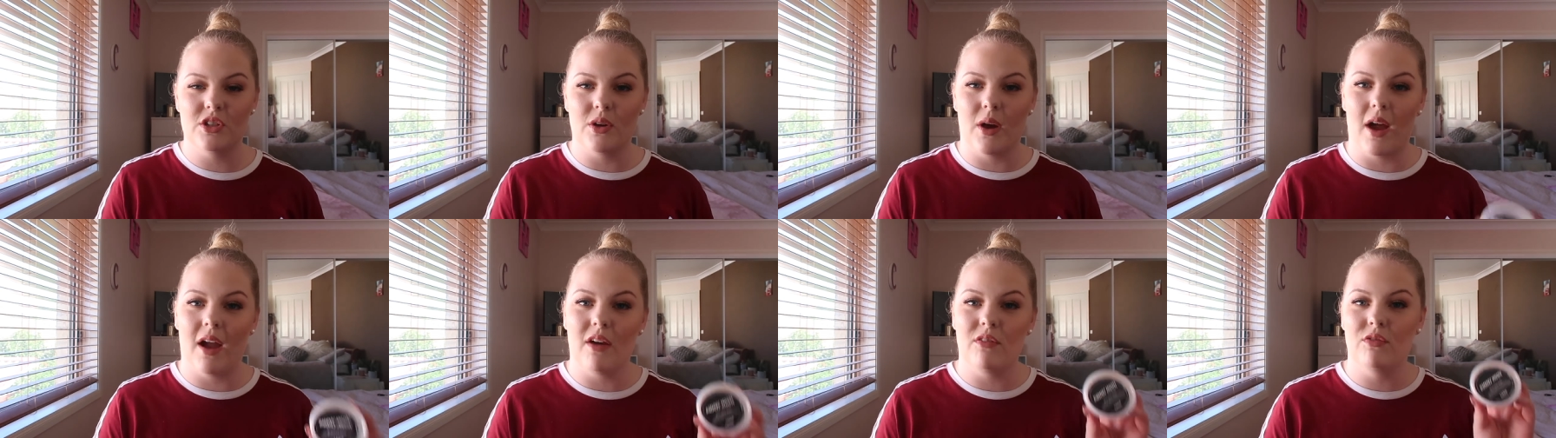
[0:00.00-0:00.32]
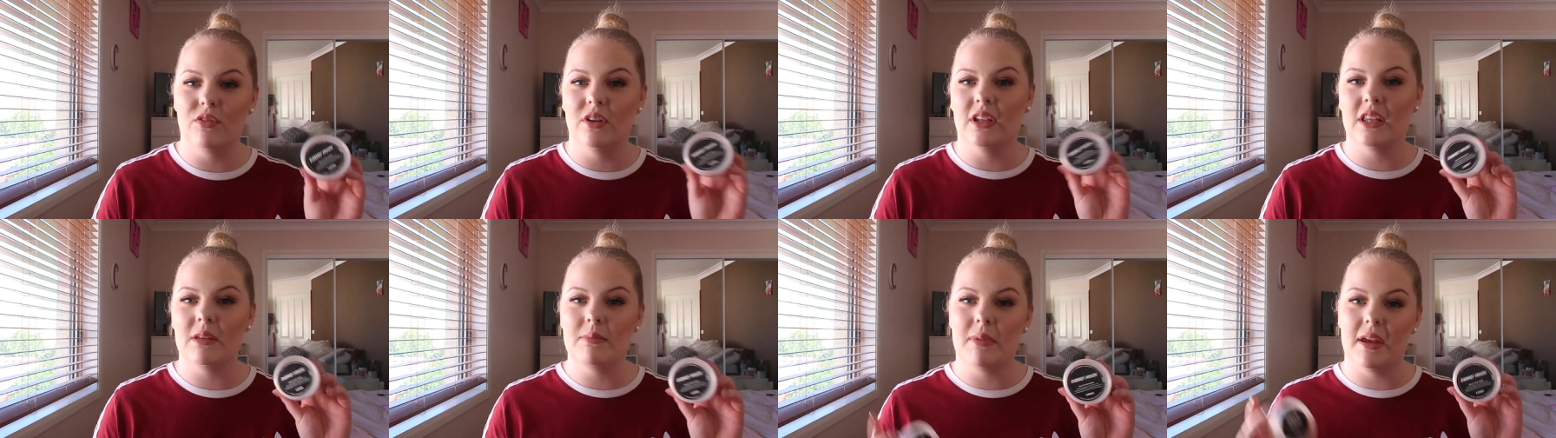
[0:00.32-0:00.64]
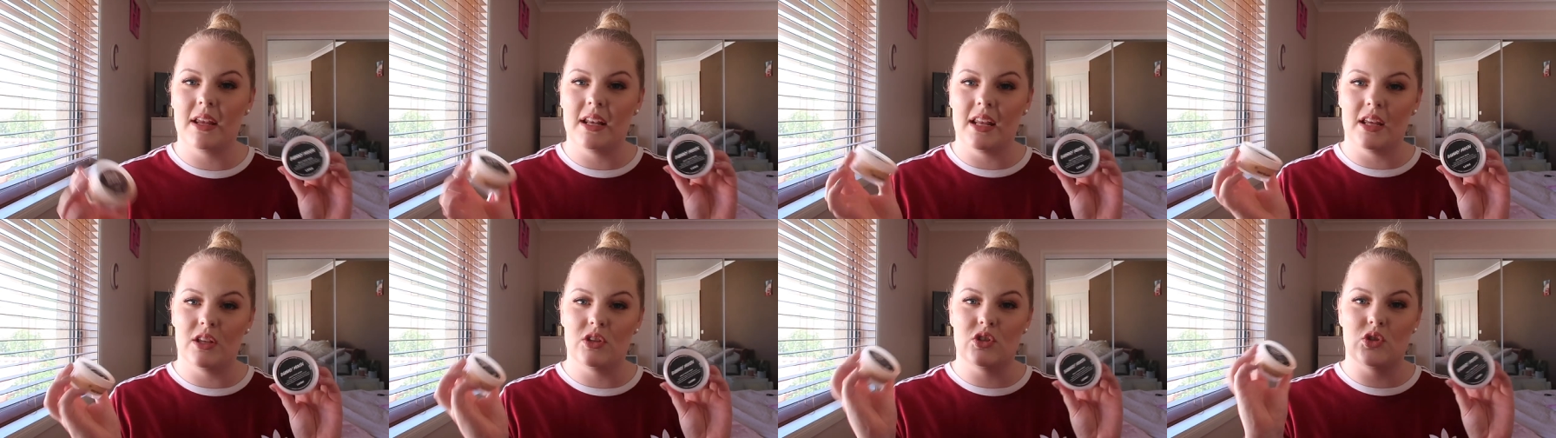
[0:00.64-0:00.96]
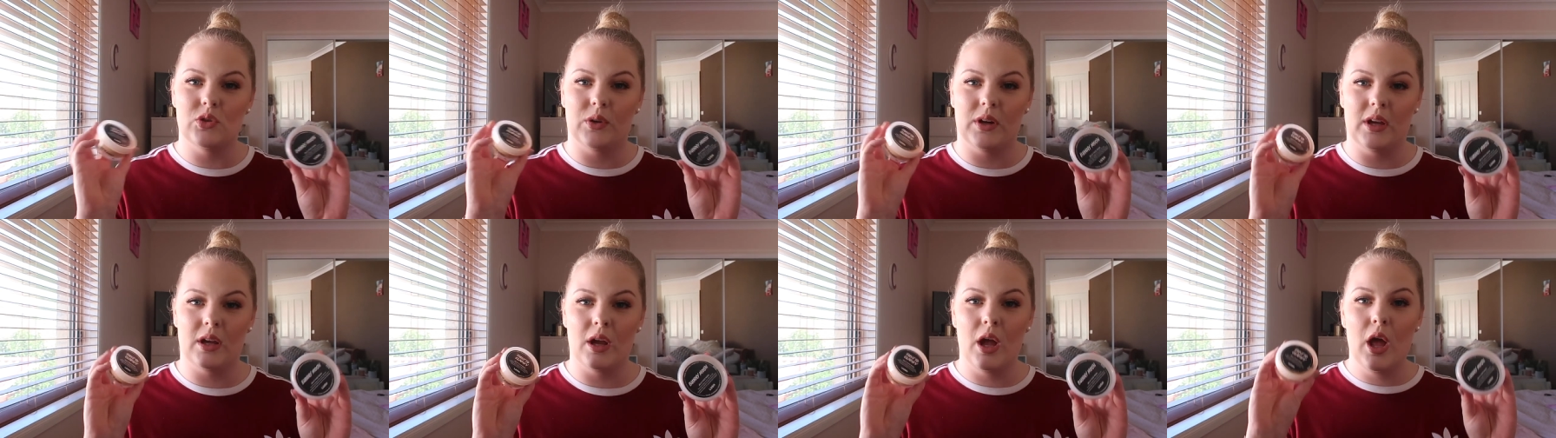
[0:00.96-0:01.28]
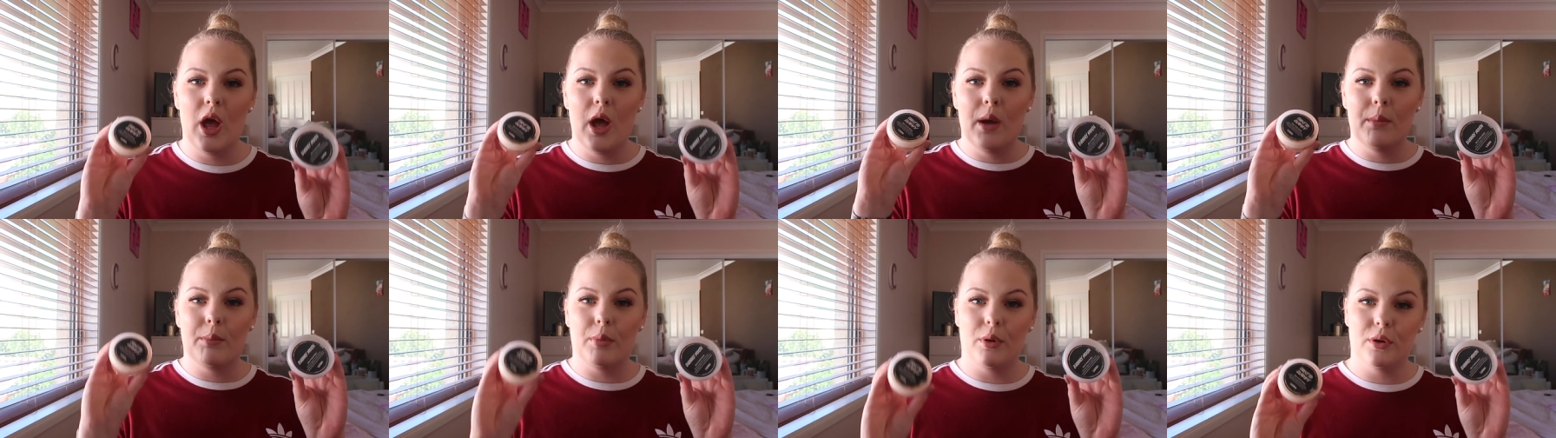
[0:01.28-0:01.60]
So I have really been enjoying
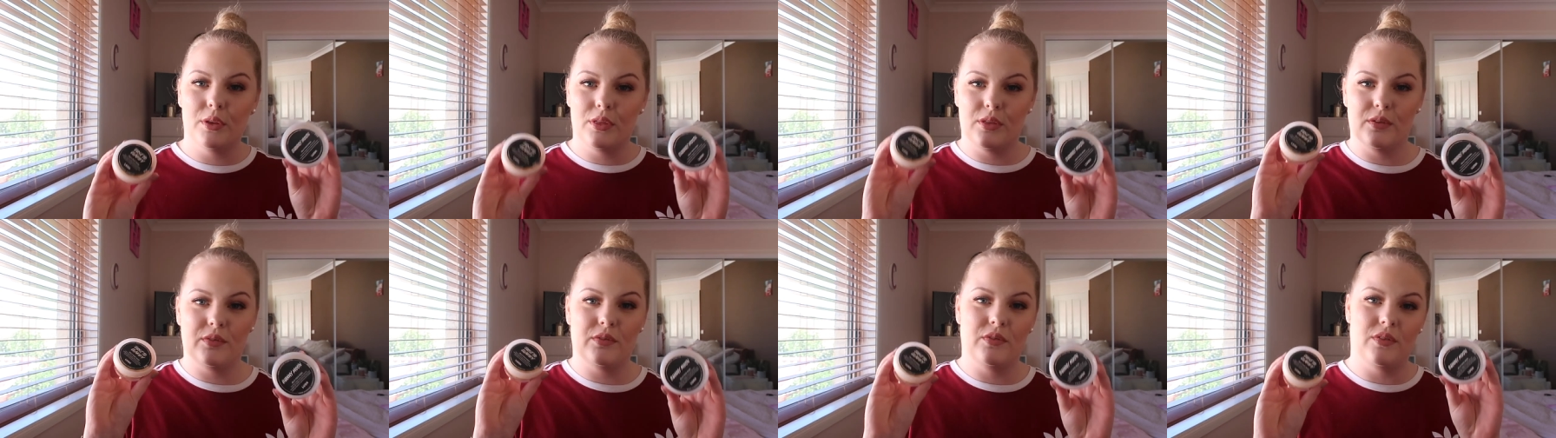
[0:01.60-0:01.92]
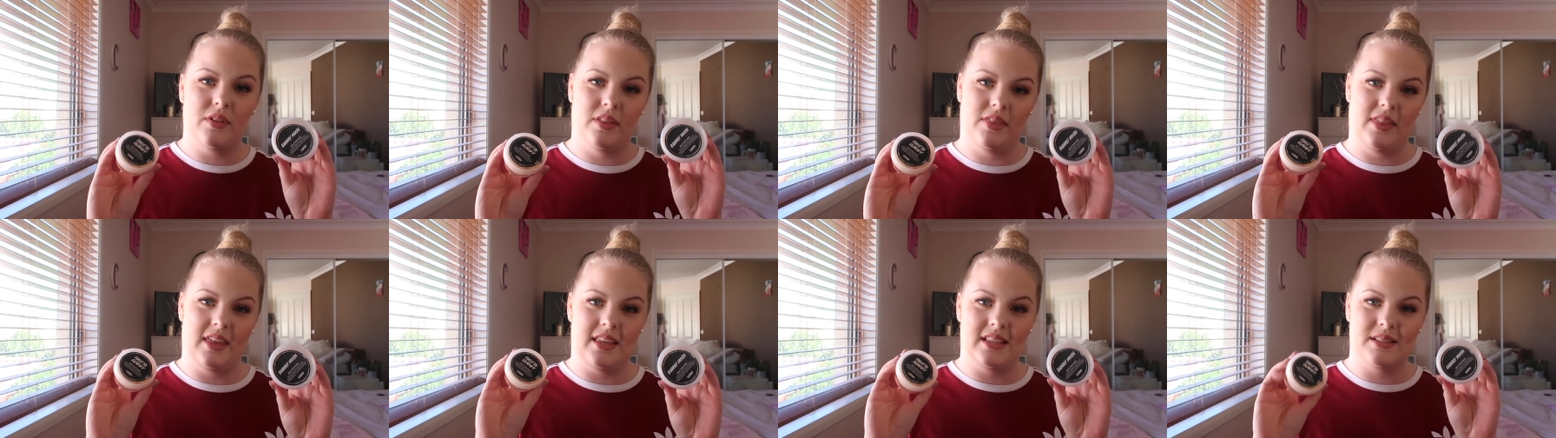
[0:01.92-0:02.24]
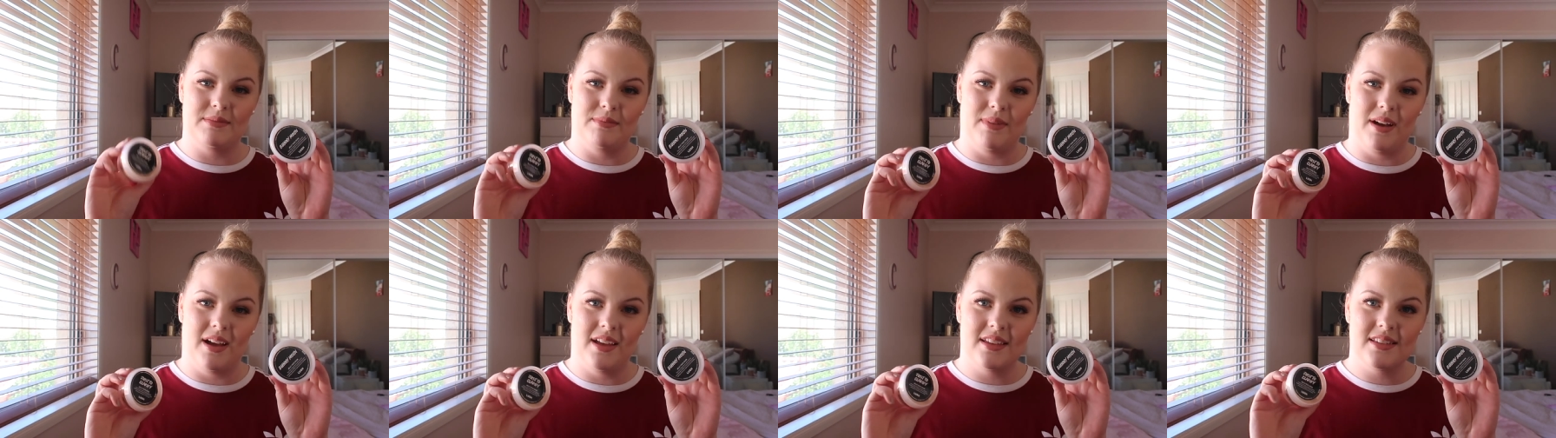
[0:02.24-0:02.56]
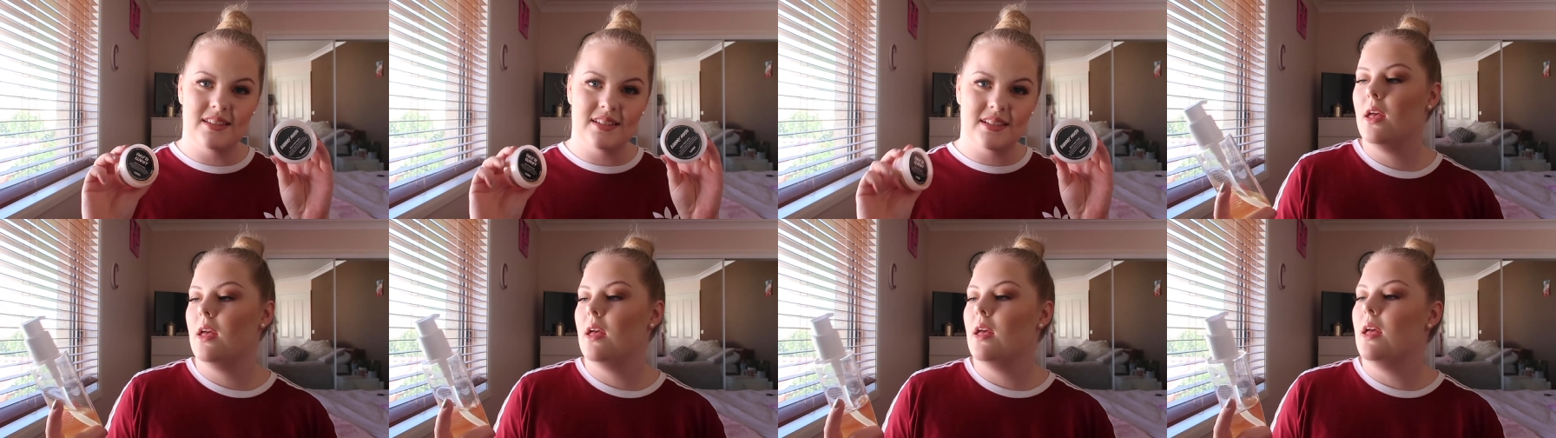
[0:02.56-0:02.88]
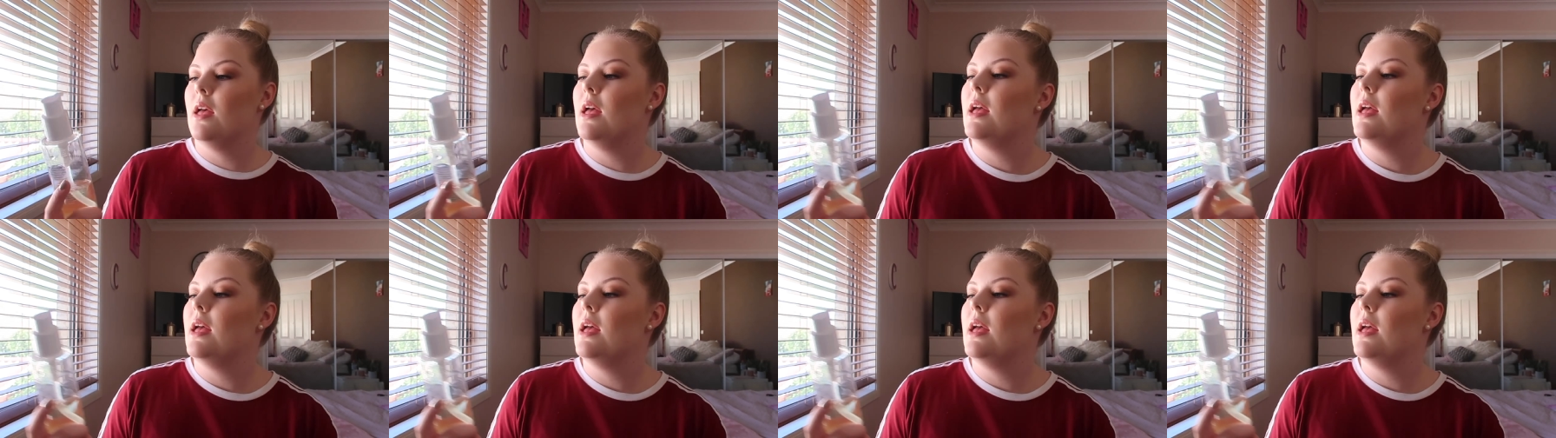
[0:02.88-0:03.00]
both of these masks.